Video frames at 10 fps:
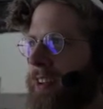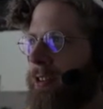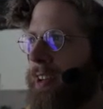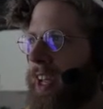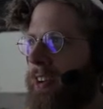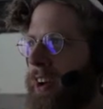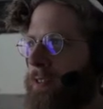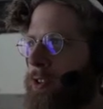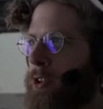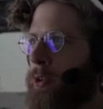We now
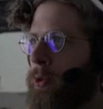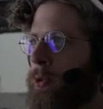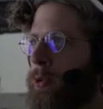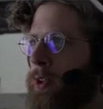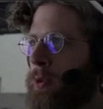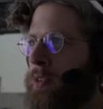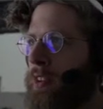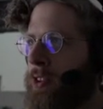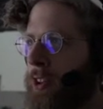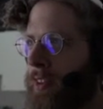have two
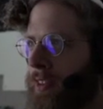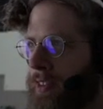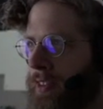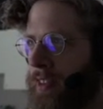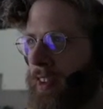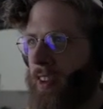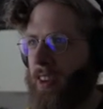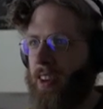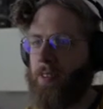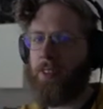usages of